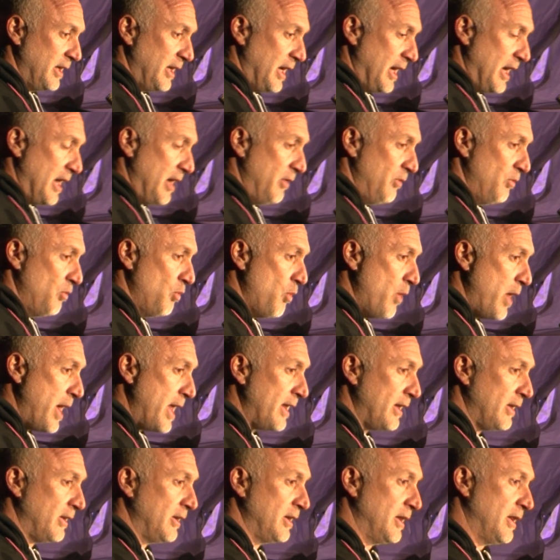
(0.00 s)
I
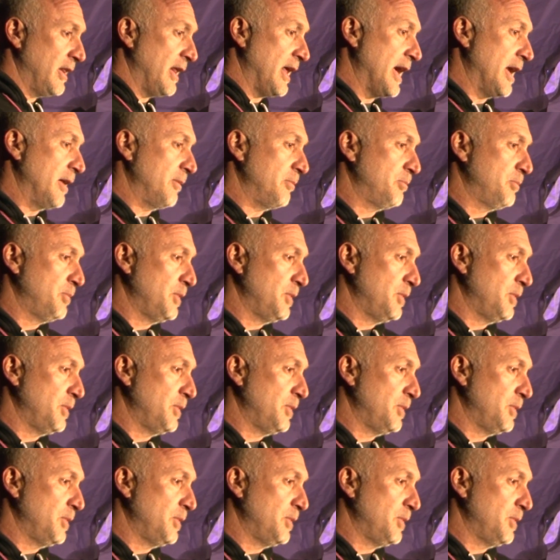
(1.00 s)
went to that